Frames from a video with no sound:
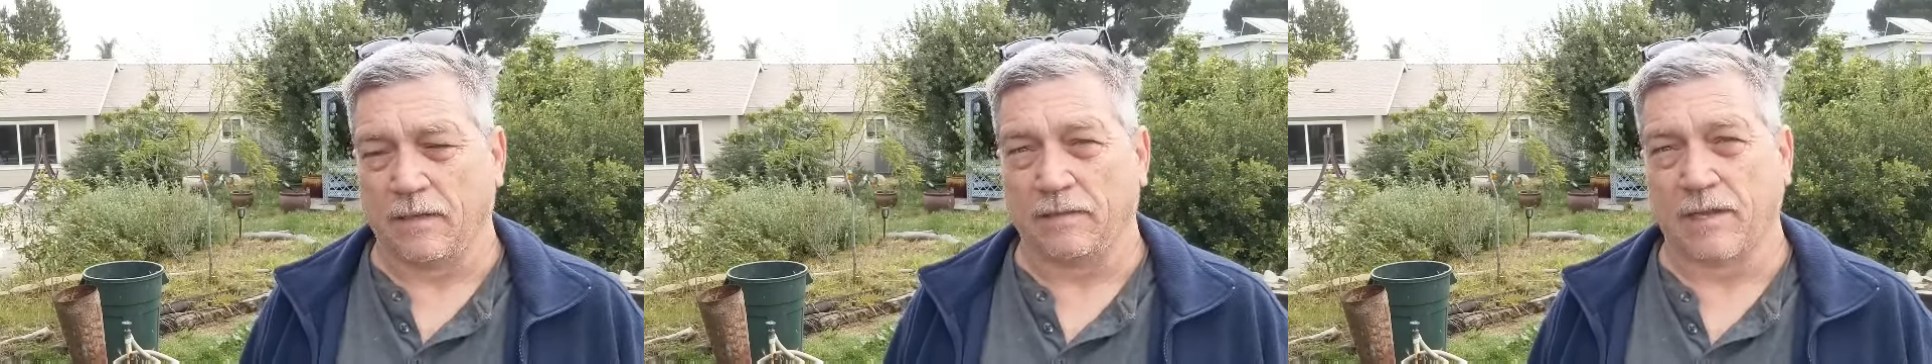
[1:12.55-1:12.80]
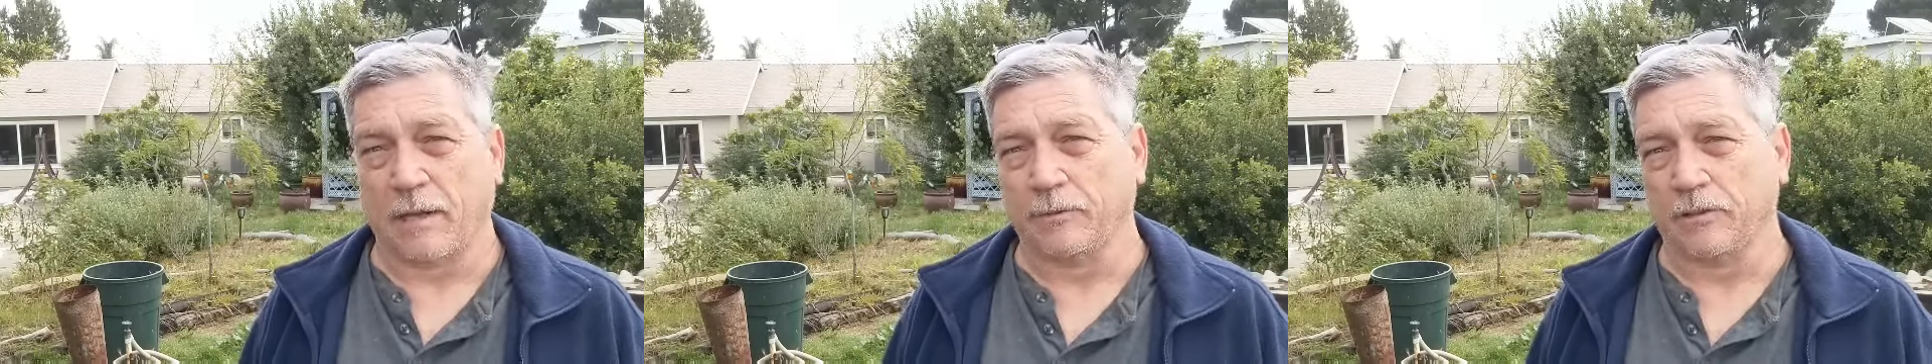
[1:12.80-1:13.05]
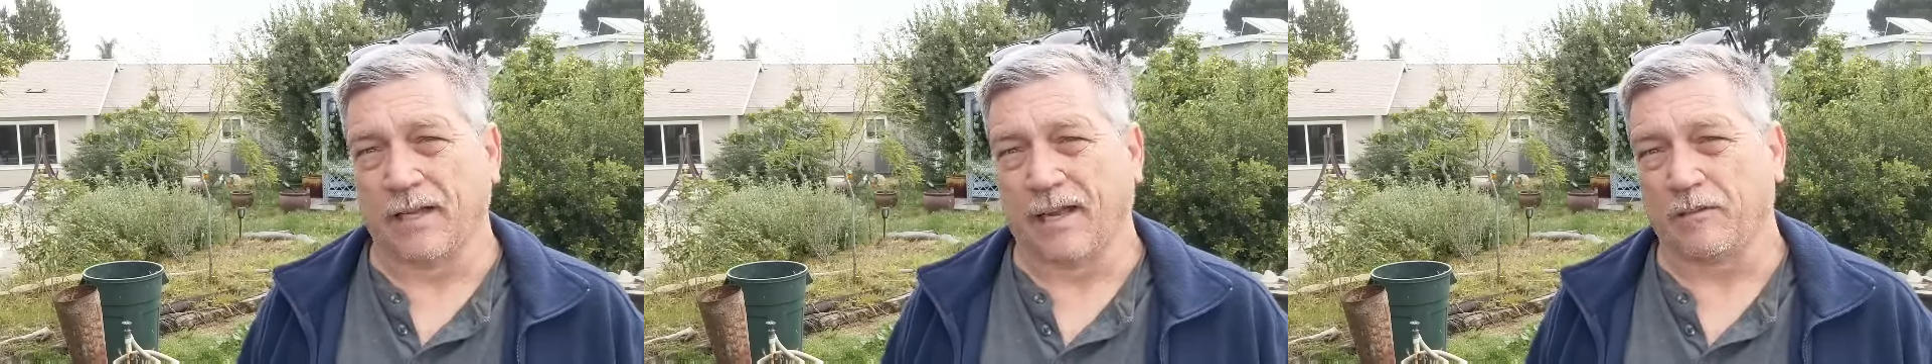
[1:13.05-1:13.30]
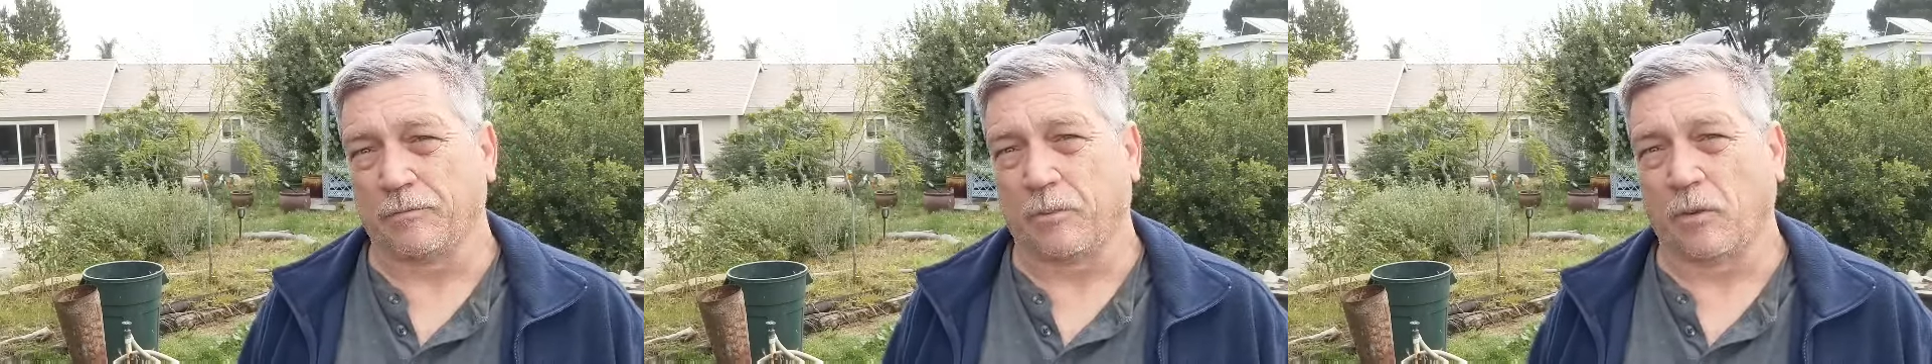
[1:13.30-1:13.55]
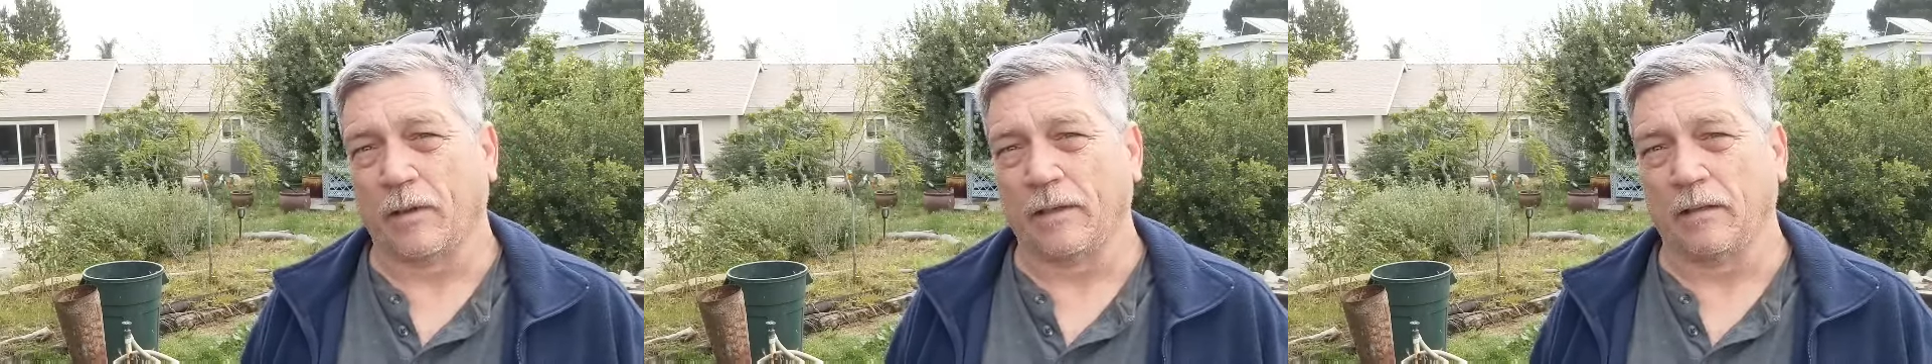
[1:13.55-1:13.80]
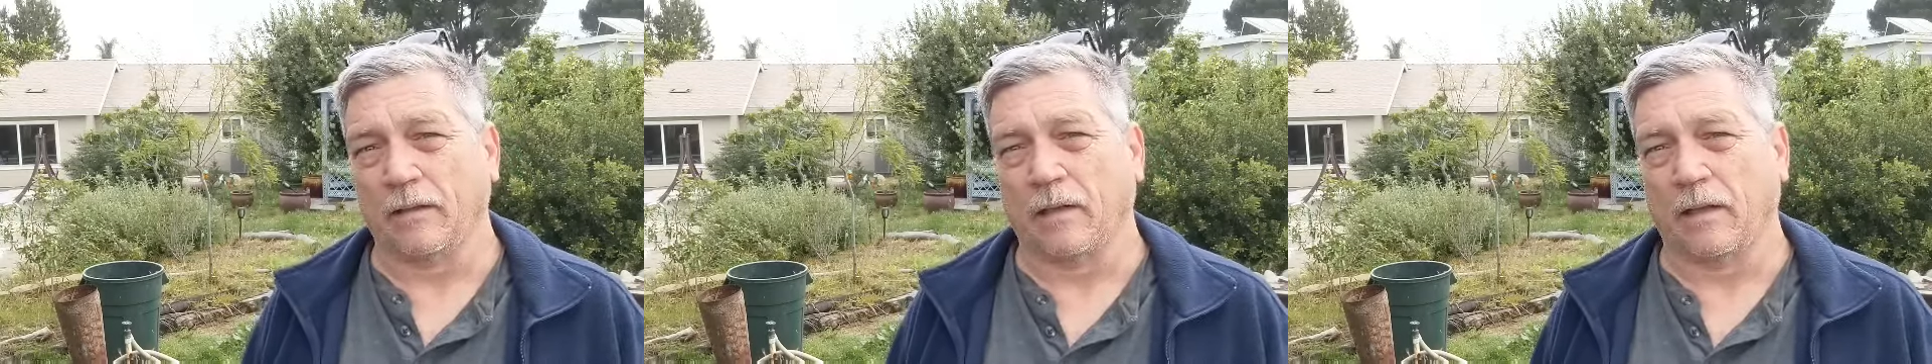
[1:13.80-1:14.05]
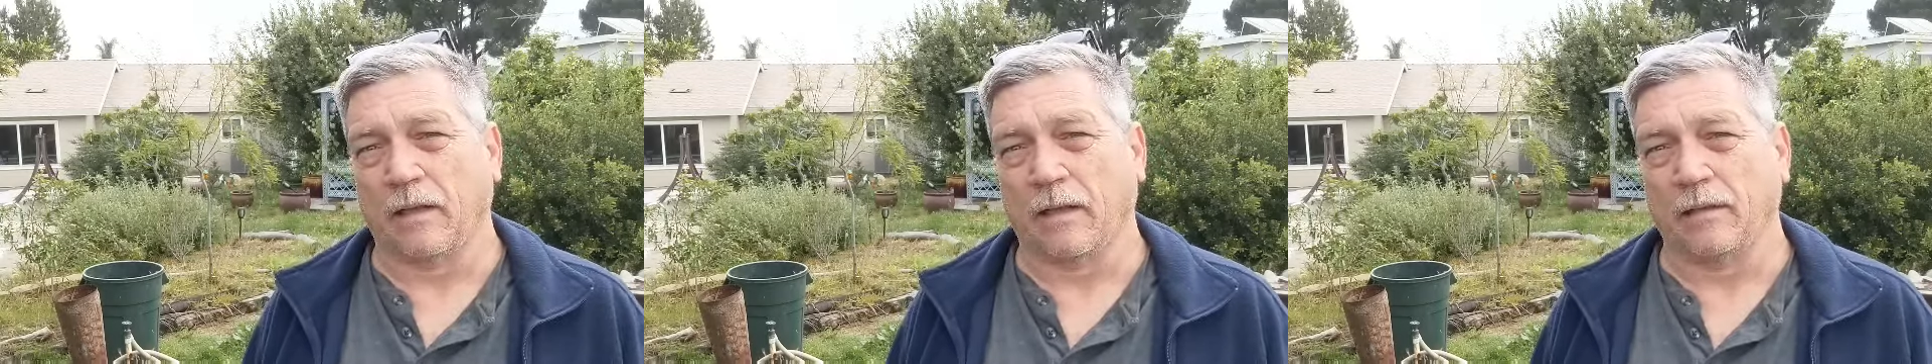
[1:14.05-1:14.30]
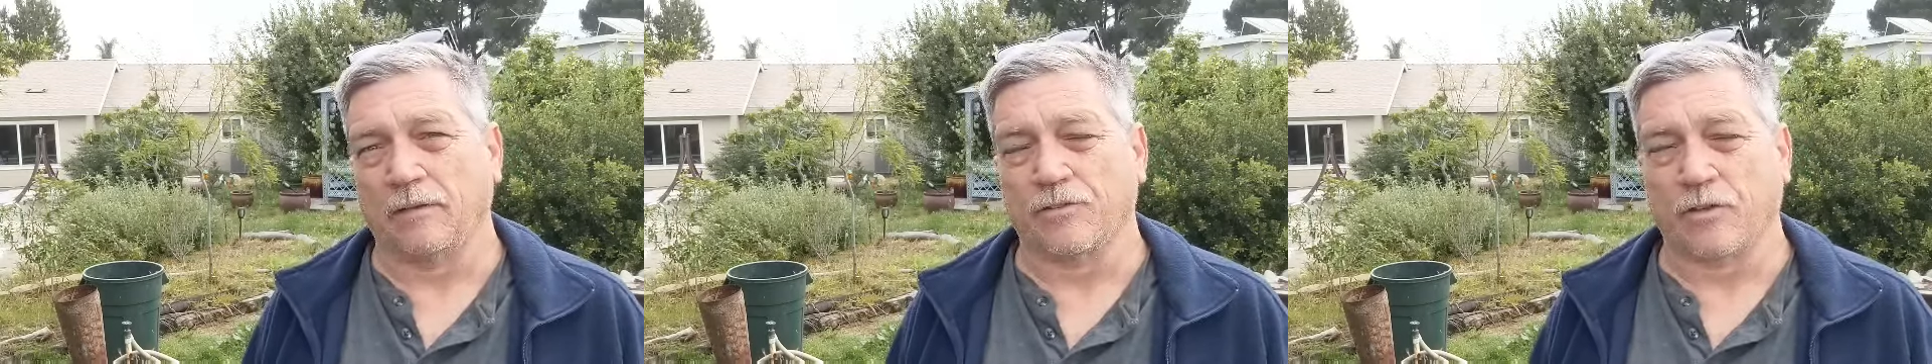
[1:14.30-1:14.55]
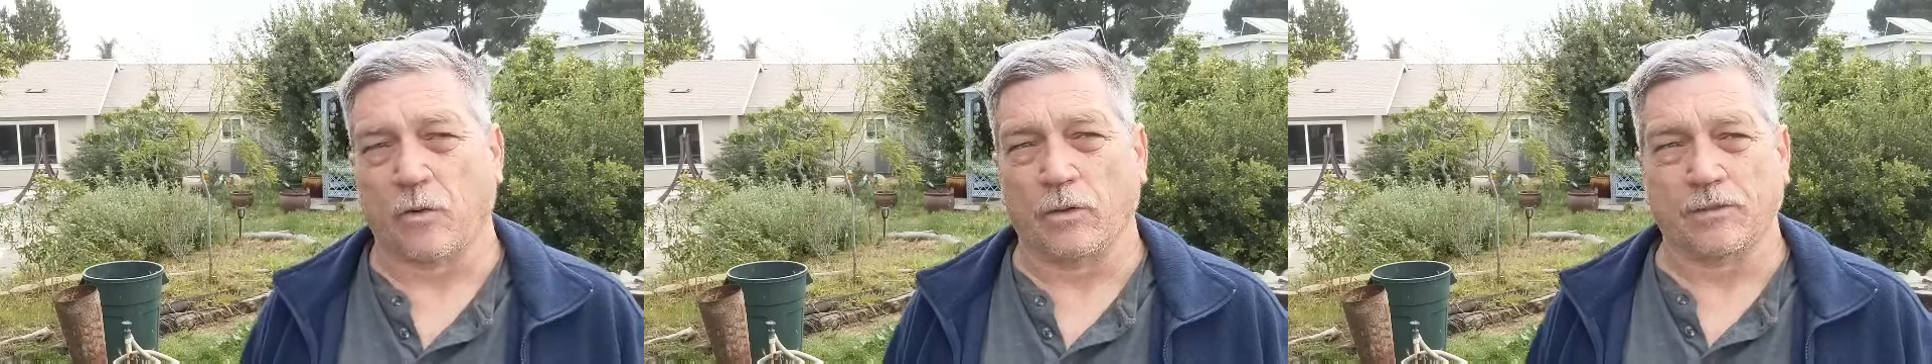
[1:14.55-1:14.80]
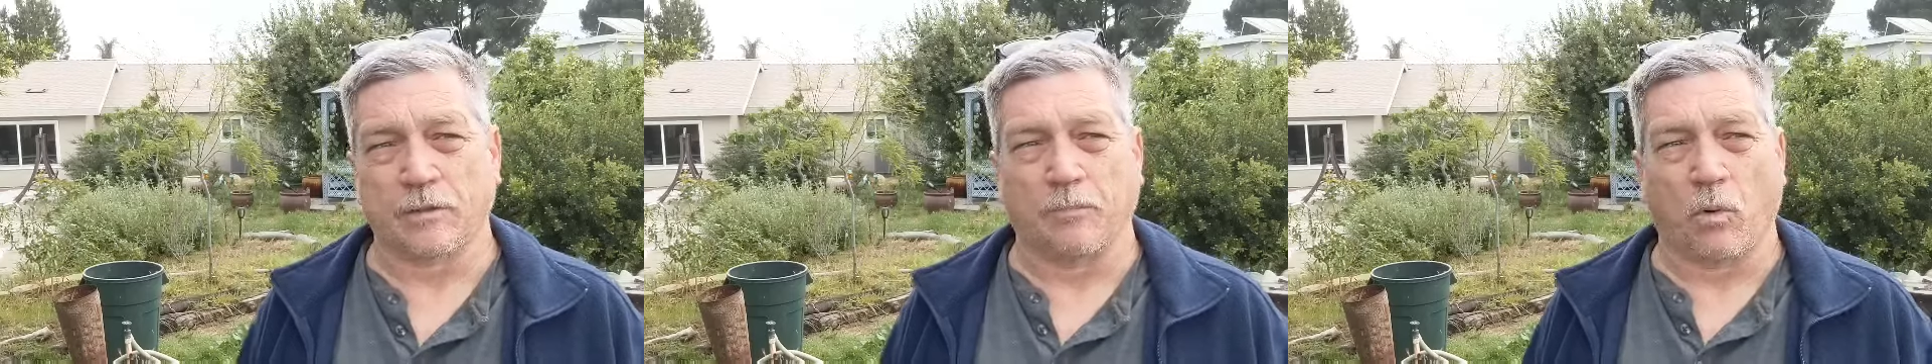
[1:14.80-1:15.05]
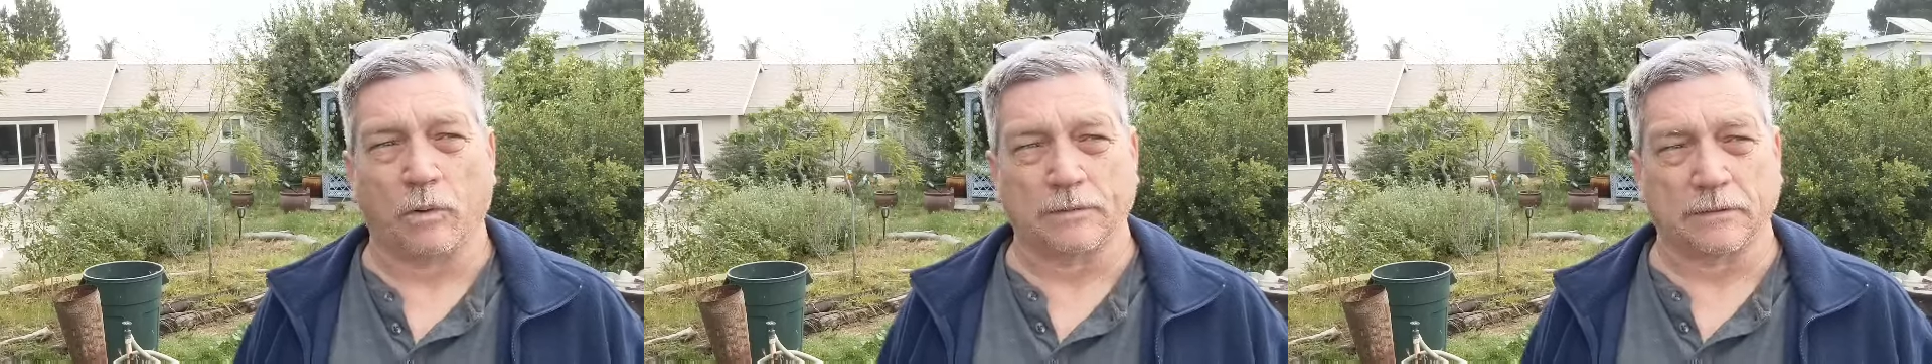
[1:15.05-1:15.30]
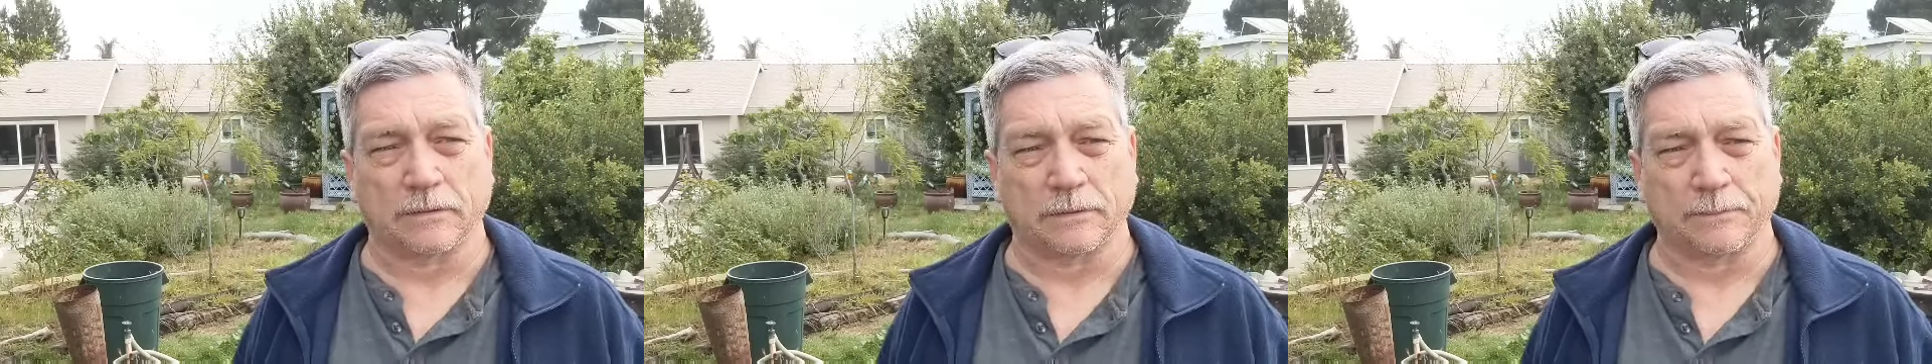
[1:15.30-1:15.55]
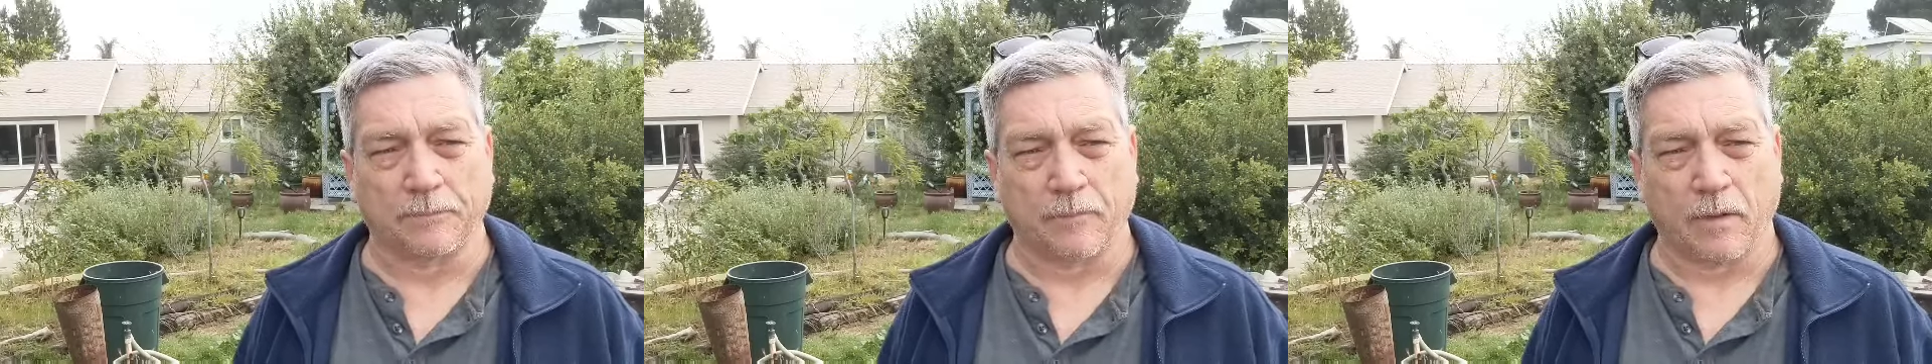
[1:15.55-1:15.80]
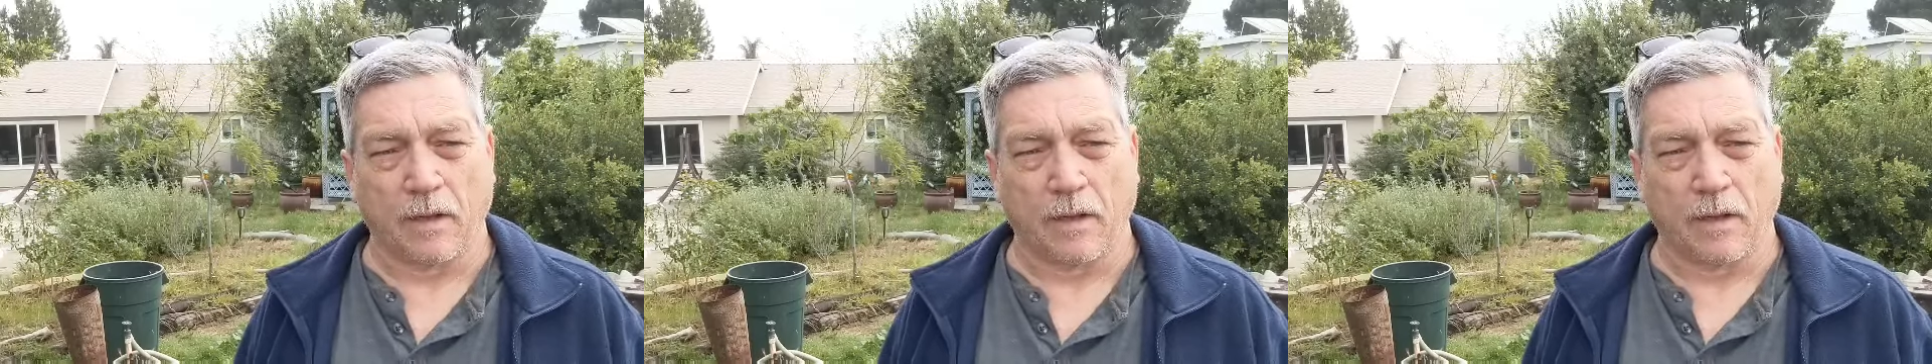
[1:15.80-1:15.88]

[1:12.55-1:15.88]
that is able to exploit. And so it's important